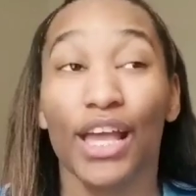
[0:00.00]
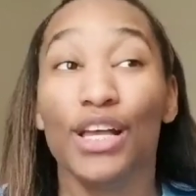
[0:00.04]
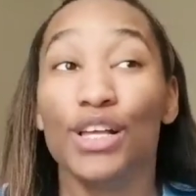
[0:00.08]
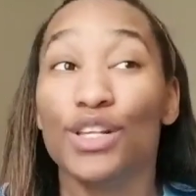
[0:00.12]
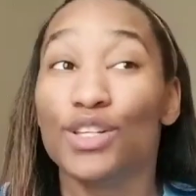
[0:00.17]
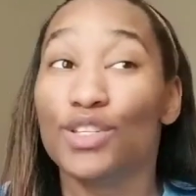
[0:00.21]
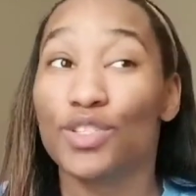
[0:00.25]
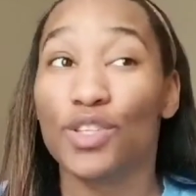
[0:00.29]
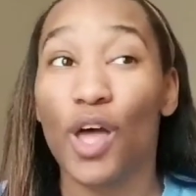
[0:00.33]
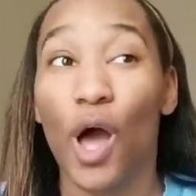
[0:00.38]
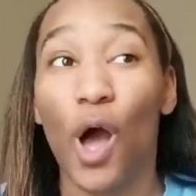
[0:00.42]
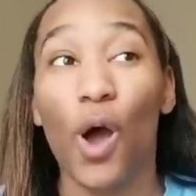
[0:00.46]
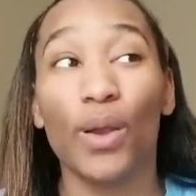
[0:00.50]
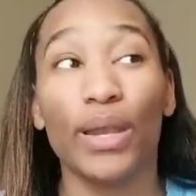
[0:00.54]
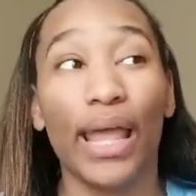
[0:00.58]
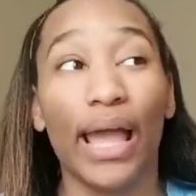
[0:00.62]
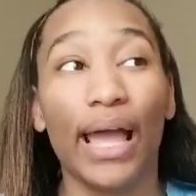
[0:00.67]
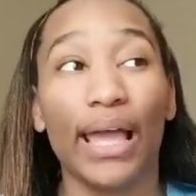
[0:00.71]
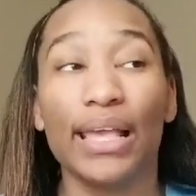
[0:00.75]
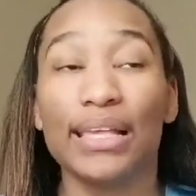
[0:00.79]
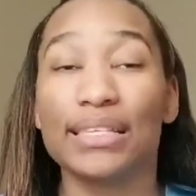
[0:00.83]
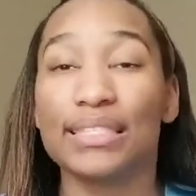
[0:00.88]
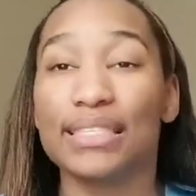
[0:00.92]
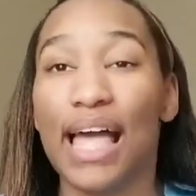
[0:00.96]
So
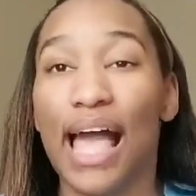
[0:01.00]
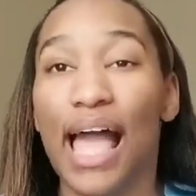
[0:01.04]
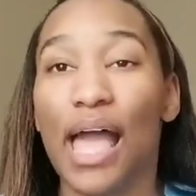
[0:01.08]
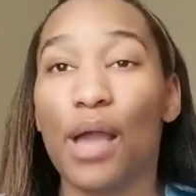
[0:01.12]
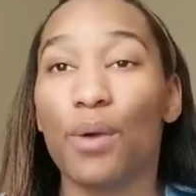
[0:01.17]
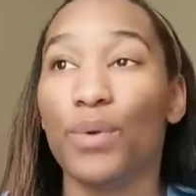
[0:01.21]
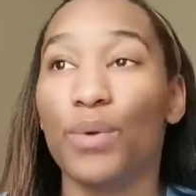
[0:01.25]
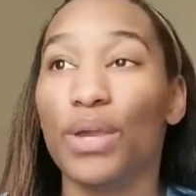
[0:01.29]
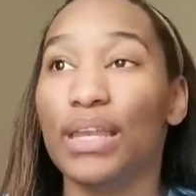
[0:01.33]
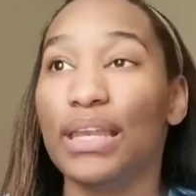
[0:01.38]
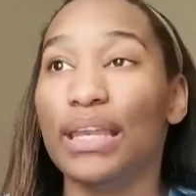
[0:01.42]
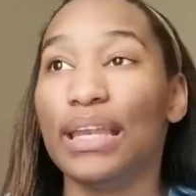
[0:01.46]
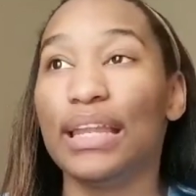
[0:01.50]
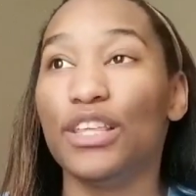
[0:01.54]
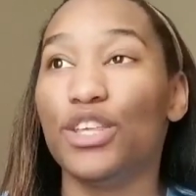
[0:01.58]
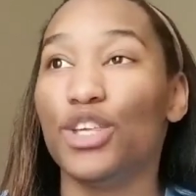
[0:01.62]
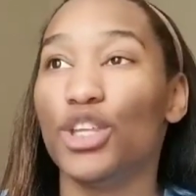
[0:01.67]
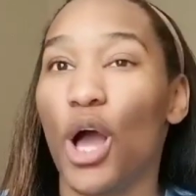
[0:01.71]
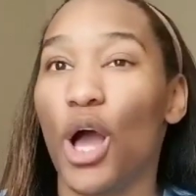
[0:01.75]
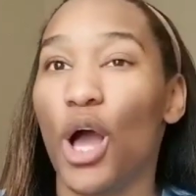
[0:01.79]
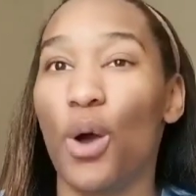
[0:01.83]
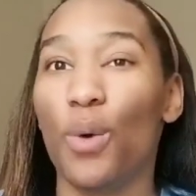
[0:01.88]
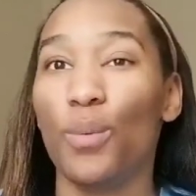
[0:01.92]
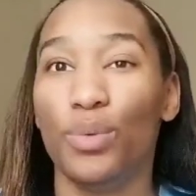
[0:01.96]
now he's like, we need to, you
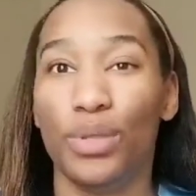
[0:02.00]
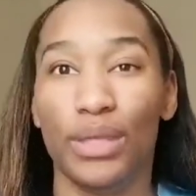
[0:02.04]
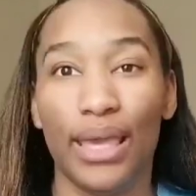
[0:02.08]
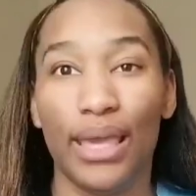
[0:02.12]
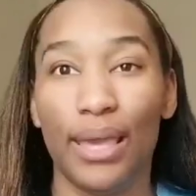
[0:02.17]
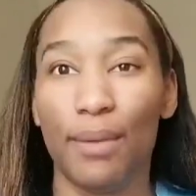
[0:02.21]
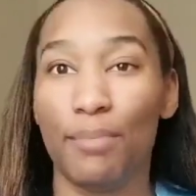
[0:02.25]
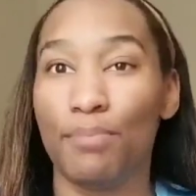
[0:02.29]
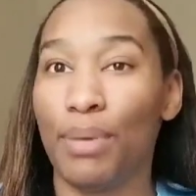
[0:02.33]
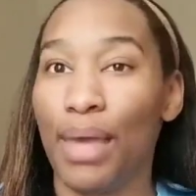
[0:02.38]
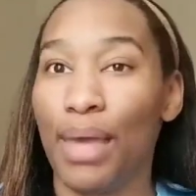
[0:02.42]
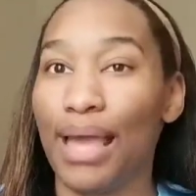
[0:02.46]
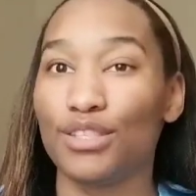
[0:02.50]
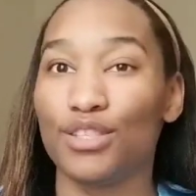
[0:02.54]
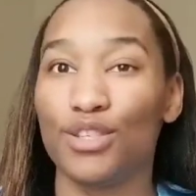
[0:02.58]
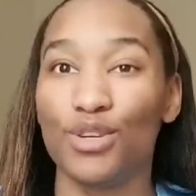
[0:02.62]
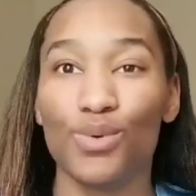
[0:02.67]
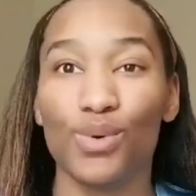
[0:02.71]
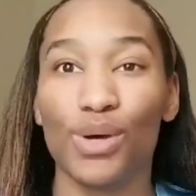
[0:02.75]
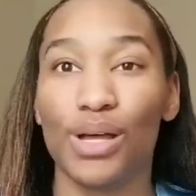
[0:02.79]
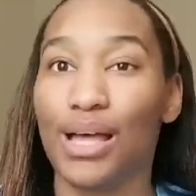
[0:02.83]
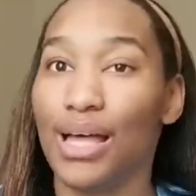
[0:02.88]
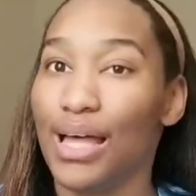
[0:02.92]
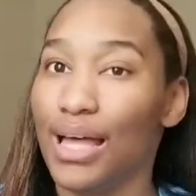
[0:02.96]
know, get back
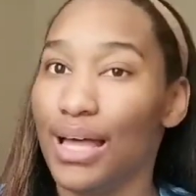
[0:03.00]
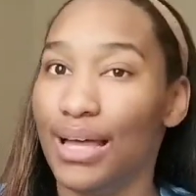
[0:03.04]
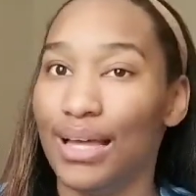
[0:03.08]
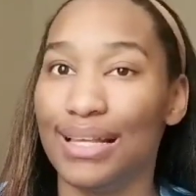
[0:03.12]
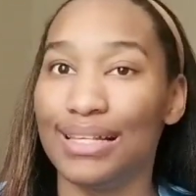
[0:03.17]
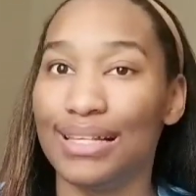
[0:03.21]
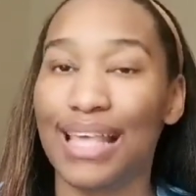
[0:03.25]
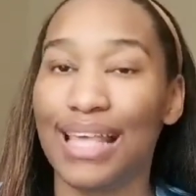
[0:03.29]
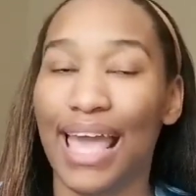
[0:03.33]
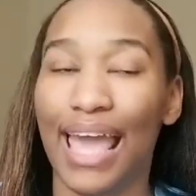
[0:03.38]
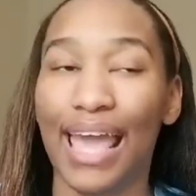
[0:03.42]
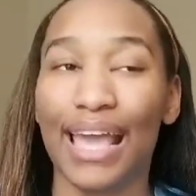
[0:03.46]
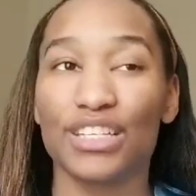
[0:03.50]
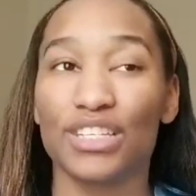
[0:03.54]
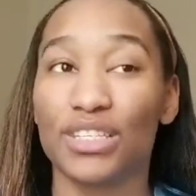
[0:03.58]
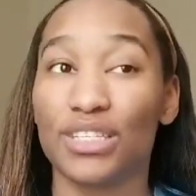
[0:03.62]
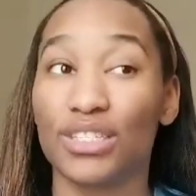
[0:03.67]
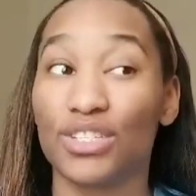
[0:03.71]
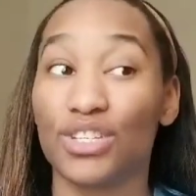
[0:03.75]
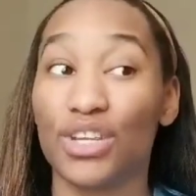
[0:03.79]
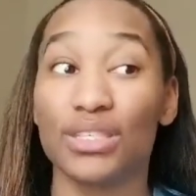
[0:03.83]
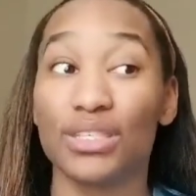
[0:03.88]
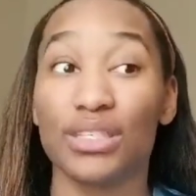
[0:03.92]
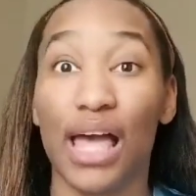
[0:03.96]
to us. And
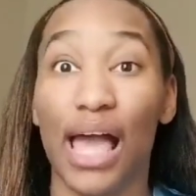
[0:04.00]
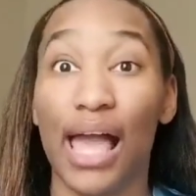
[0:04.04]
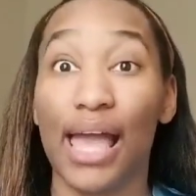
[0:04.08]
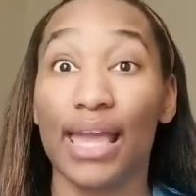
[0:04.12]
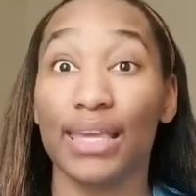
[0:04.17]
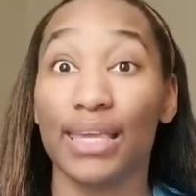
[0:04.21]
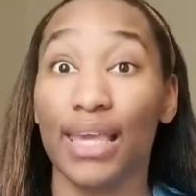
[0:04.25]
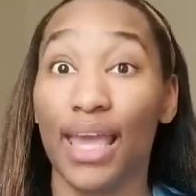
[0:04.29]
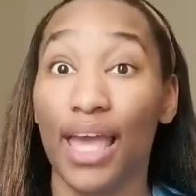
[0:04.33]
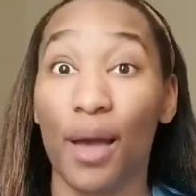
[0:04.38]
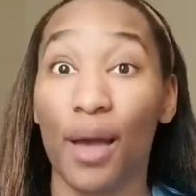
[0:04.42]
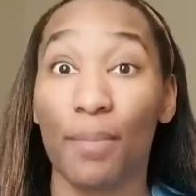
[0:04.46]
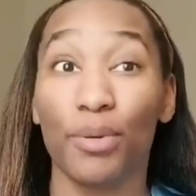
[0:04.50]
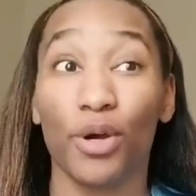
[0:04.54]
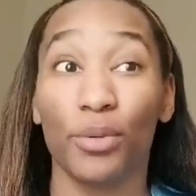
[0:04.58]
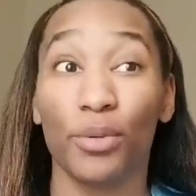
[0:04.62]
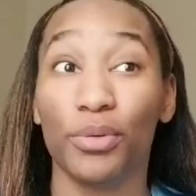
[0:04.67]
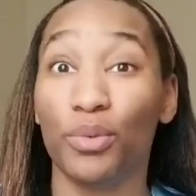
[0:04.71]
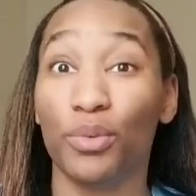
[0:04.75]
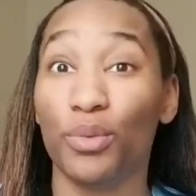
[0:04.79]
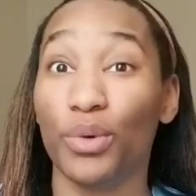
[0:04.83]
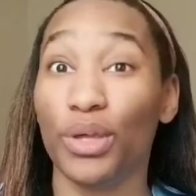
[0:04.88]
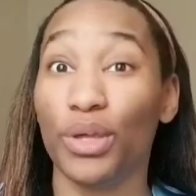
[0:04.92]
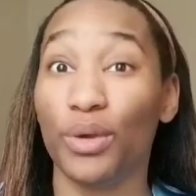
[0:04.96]
she's like, yeah,
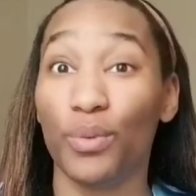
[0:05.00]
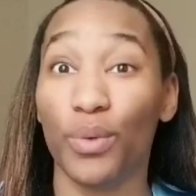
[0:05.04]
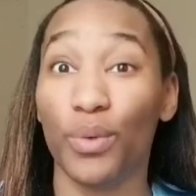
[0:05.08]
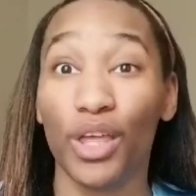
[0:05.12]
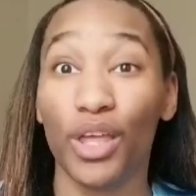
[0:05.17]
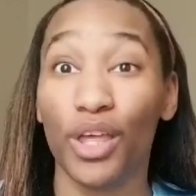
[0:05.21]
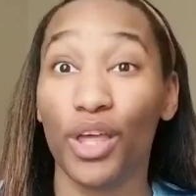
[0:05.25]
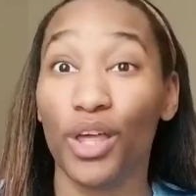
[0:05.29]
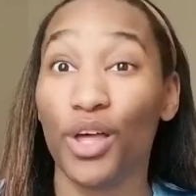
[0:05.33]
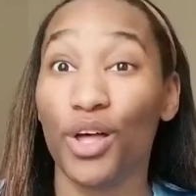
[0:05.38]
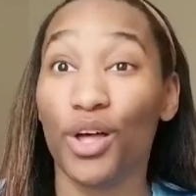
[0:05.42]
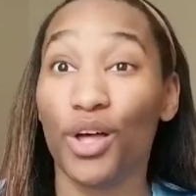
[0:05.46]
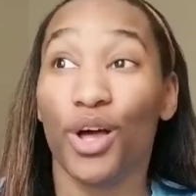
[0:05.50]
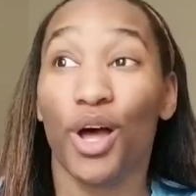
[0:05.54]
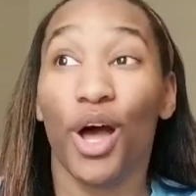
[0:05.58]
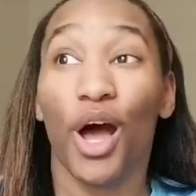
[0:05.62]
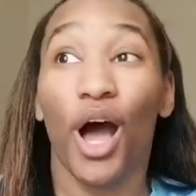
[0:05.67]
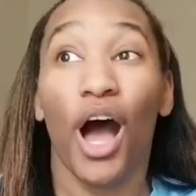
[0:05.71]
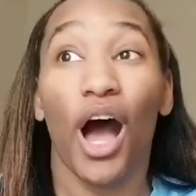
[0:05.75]
Puma, we will.